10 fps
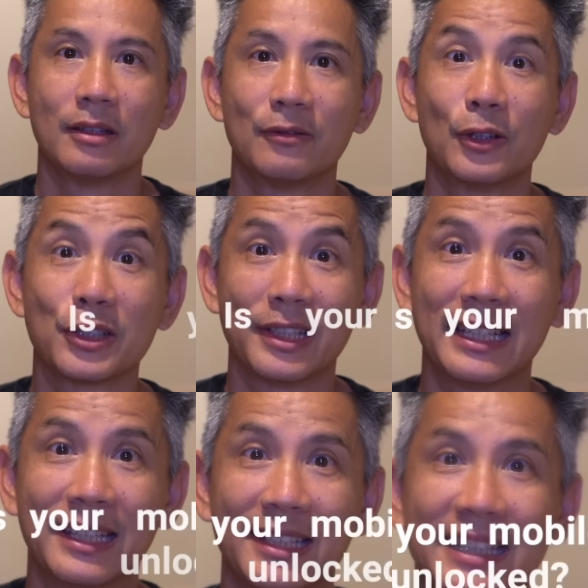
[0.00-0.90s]
First
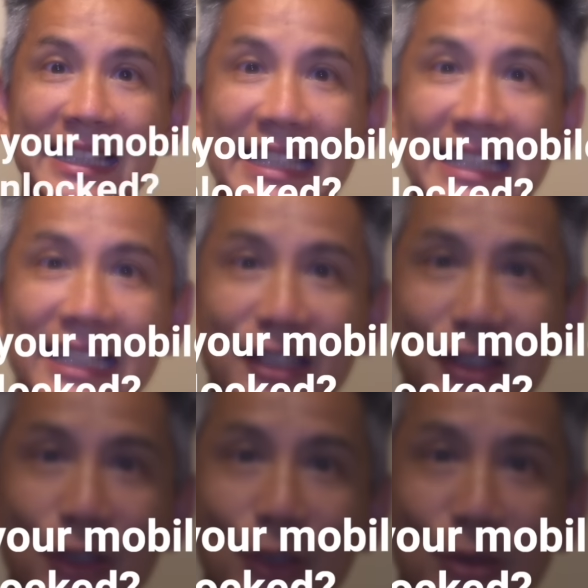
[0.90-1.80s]
thing,
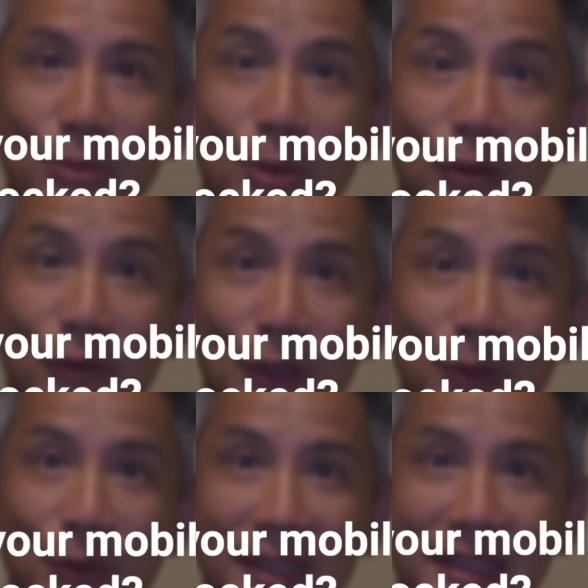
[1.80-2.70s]
is your mobile
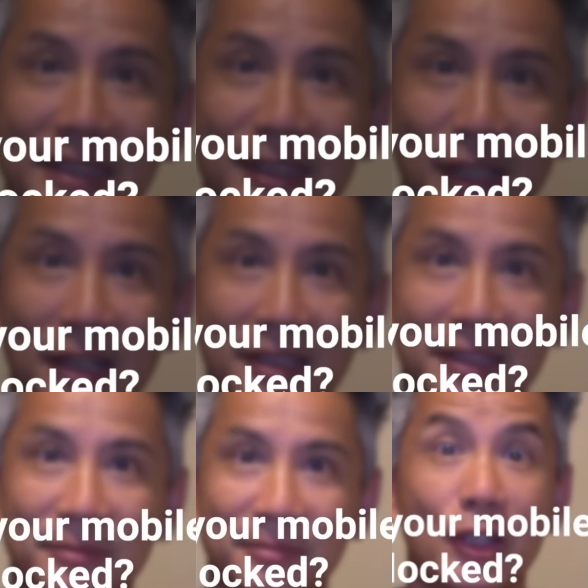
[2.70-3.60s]
phone unlocked?